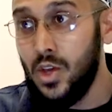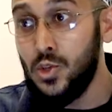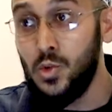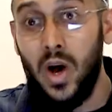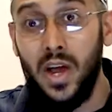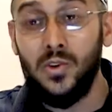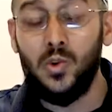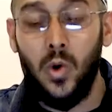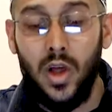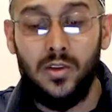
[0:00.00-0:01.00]
Do
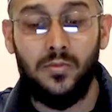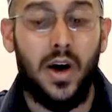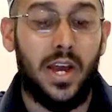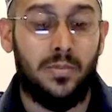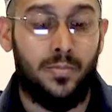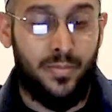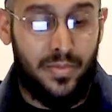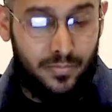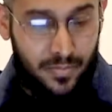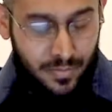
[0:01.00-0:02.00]
unqualified
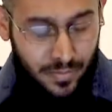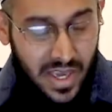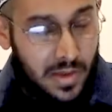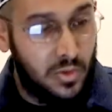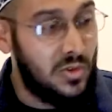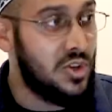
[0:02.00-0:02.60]
people